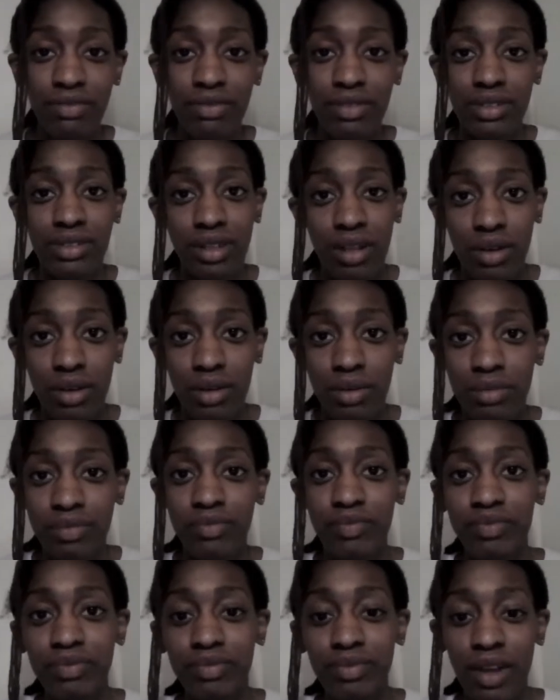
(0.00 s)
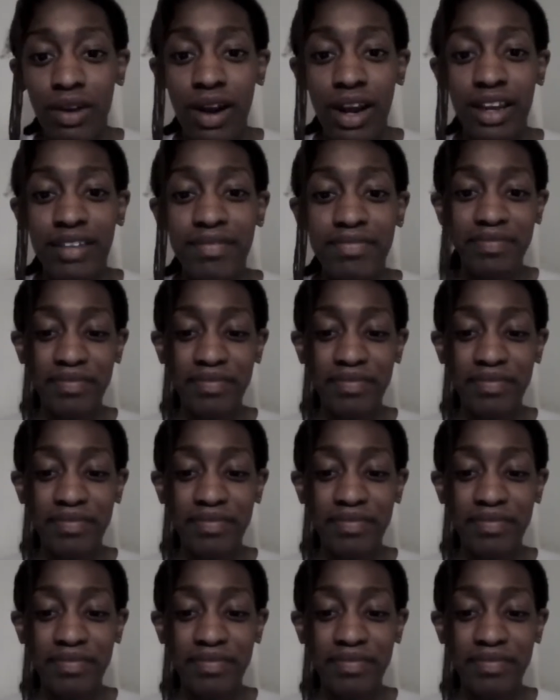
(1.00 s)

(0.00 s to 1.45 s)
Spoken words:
So, all right.